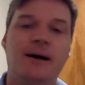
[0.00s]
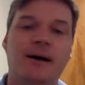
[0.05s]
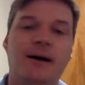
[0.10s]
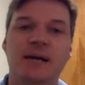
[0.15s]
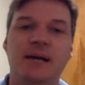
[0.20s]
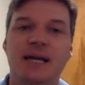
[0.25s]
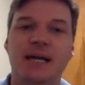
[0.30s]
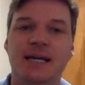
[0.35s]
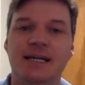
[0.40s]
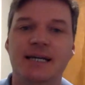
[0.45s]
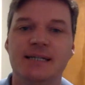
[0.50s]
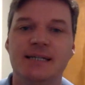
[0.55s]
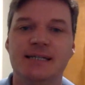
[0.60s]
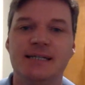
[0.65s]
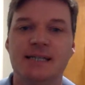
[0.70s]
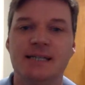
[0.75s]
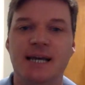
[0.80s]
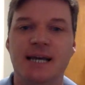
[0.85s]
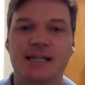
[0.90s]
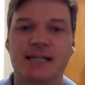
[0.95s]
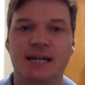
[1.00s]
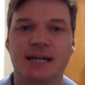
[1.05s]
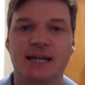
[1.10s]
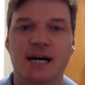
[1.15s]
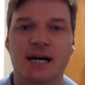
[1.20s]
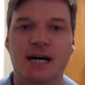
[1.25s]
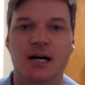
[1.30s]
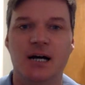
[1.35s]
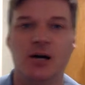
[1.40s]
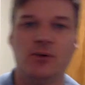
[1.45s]
is
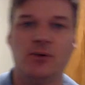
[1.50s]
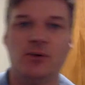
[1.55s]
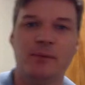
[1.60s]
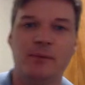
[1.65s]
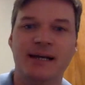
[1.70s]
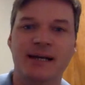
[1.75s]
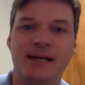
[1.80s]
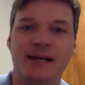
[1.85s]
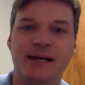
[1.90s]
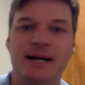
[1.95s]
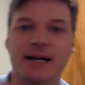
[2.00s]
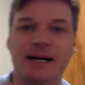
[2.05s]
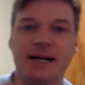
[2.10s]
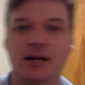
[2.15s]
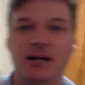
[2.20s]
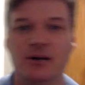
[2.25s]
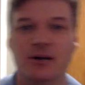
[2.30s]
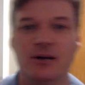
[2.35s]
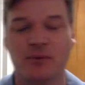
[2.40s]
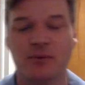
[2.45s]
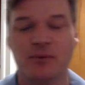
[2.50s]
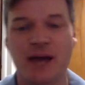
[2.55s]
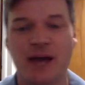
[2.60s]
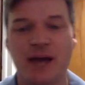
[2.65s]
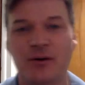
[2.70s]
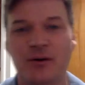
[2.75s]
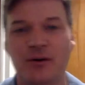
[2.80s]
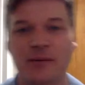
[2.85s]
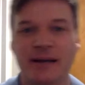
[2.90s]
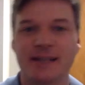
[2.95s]
that Romaine and I are, now
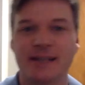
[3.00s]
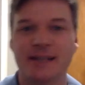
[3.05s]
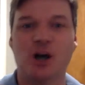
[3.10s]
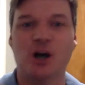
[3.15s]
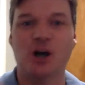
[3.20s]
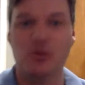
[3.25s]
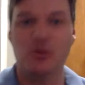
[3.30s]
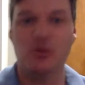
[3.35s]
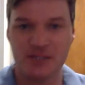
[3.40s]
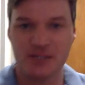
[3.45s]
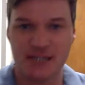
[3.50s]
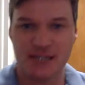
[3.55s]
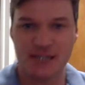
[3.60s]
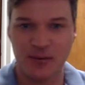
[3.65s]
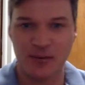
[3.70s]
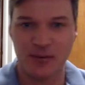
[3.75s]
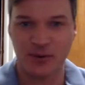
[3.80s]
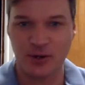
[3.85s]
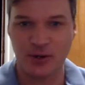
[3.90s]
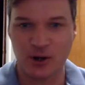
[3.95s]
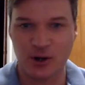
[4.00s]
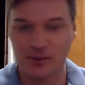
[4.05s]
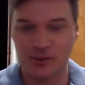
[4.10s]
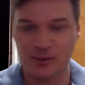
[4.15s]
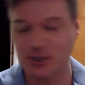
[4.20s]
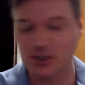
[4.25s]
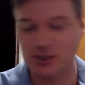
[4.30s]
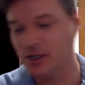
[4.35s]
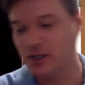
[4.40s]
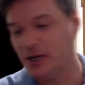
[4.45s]
that Romaine is almost done with her home
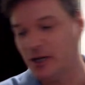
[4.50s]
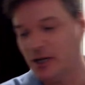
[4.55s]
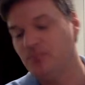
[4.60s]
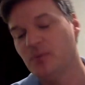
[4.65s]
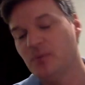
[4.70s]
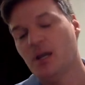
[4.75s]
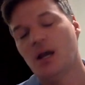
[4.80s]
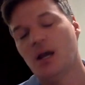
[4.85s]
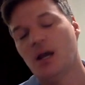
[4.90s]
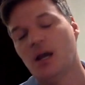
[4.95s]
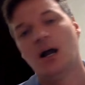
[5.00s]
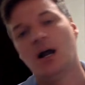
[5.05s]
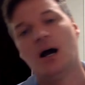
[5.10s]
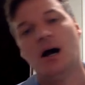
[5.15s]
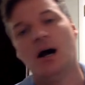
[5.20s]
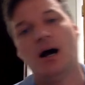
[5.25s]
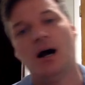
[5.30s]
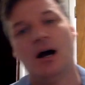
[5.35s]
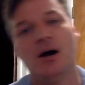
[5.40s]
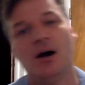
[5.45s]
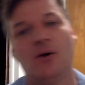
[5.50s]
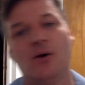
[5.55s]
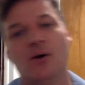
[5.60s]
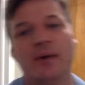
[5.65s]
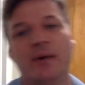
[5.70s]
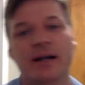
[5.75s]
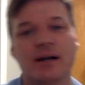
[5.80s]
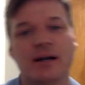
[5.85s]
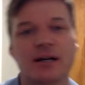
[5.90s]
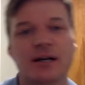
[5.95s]
studio,
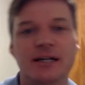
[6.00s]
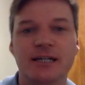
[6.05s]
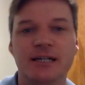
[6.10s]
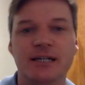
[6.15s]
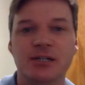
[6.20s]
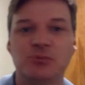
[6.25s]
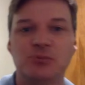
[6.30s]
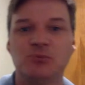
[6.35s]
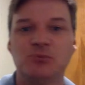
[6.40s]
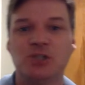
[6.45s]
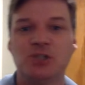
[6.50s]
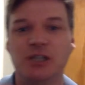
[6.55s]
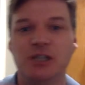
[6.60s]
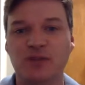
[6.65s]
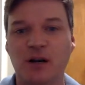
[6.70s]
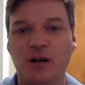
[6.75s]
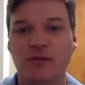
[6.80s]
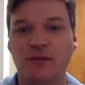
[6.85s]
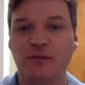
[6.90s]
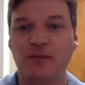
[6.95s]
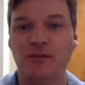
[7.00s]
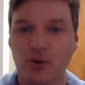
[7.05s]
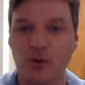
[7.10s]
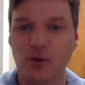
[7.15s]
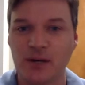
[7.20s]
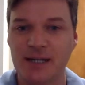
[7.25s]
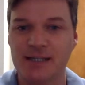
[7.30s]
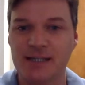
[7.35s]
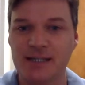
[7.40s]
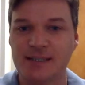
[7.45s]
we are going to shift our
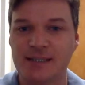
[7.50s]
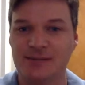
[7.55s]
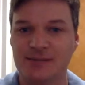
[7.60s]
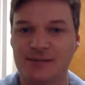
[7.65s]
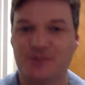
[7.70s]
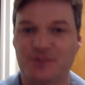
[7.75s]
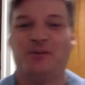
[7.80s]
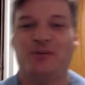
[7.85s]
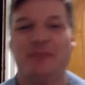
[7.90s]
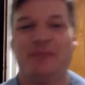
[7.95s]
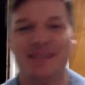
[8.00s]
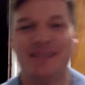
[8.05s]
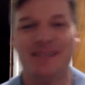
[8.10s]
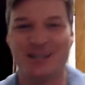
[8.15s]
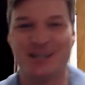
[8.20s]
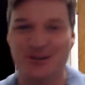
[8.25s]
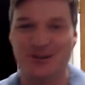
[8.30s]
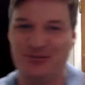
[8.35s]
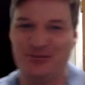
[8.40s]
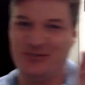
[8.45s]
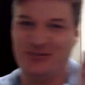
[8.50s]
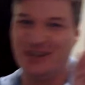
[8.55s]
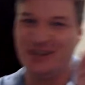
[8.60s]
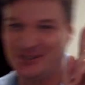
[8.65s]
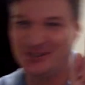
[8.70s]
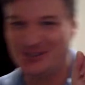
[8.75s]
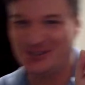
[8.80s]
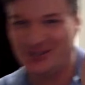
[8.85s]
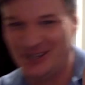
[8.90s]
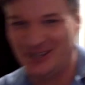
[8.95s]
focus. Romaine's got her
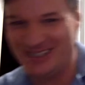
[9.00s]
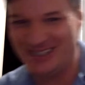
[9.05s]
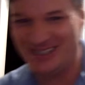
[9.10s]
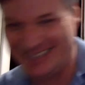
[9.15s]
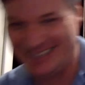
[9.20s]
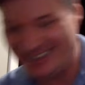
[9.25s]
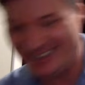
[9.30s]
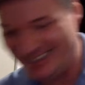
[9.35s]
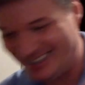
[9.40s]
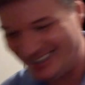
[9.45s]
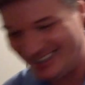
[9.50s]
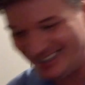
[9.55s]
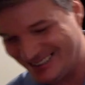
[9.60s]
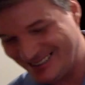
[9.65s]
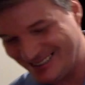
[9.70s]
fingers crossed like this.